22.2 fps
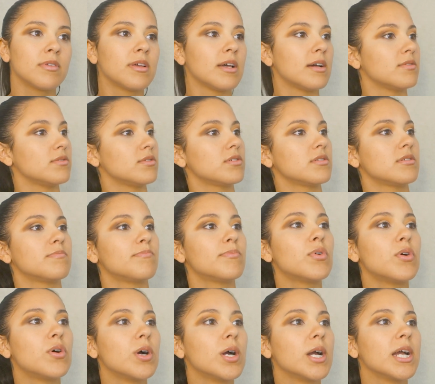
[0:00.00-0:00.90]
I was just
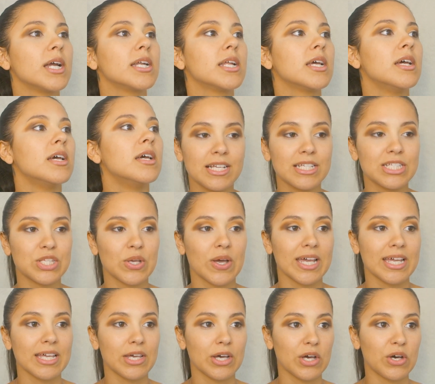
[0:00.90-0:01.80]
bored, so
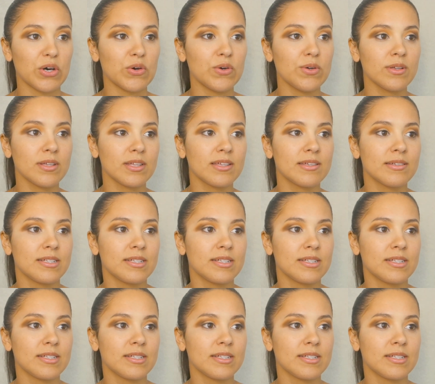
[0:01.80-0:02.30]
I go